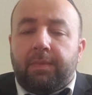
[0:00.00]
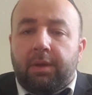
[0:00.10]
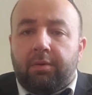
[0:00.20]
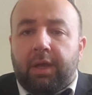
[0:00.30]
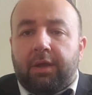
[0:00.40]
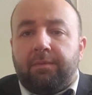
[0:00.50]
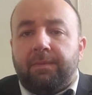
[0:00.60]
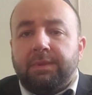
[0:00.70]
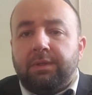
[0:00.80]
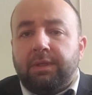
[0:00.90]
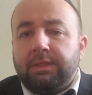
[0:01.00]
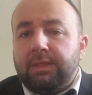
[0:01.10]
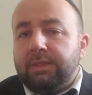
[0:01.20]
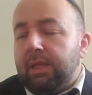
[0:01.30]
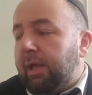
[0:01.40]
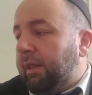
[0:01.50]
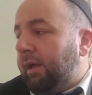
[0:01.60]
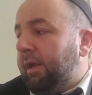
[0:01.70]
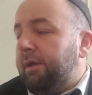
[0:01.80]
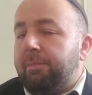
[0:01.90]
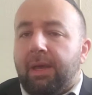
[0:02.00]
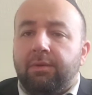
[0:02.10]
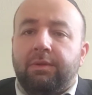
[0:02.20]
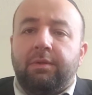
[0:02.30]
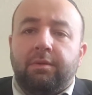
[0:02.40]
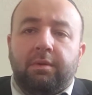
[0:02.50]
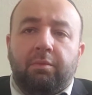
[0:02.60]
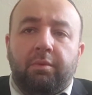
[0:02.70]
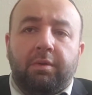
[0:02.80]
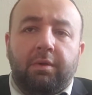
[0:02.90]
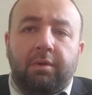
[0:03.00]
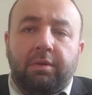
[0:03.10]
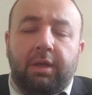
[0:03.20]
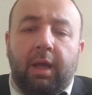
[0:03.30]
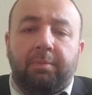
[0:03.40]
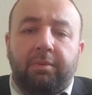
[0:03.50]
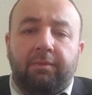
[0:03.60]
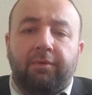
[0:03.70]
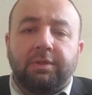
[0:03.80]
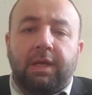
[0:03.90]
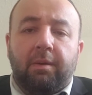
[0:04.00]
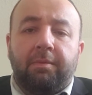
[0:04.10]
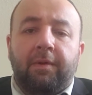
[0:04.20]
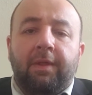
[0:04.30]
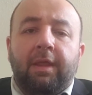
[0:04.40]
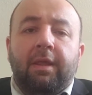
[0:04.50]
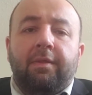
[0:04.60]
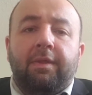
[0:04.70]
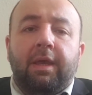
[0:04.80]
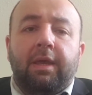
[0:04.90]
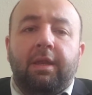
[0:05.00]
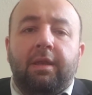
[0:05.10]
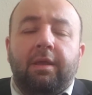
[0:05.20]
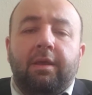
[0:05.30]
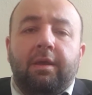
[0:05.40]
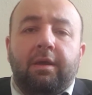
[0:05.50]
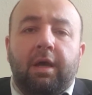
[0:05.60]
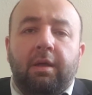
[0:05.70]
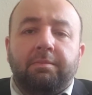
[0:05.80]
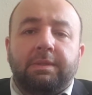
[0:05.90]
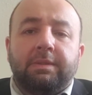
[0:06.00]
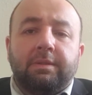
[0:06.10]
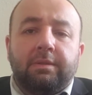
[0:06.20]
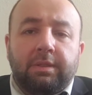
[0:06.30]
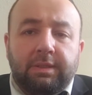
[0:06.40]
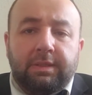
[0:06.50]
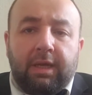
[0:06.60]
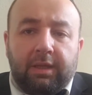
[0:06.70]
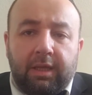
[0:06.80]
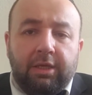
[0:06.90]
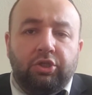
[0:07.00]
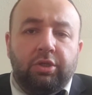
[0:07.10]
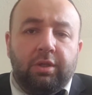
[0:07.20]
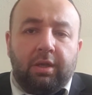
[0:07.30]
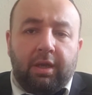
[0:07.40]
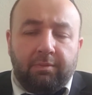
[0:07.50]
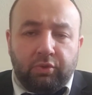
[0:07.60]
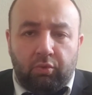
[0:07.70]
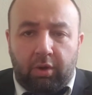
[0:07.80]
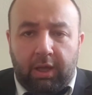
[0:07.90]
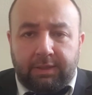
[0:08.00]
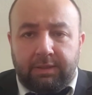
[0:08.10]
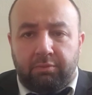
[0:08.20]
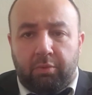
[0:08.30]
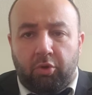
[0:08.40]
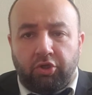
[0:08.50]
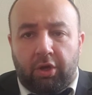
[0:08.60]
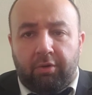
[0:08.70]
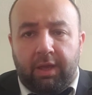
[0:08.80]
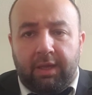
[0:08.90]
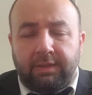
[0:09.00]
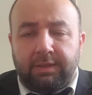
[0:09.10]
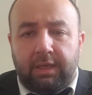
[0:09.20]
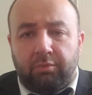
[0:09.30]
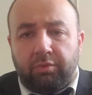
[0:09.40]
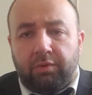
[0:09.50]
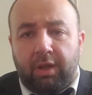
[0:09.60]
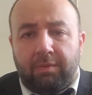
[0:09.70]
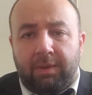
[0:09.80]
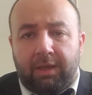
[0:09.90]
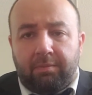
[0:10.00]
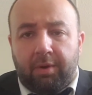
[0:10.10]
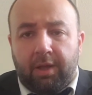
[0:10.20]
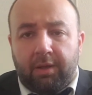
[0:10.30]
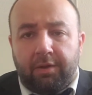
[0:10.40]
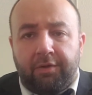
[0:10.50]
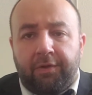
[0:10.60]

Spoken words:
Okay, so this is the halacha about the cup, the first cup. Then comes, this is kadesh, then comes urchatz. We wash our hands and we do not make a bracha.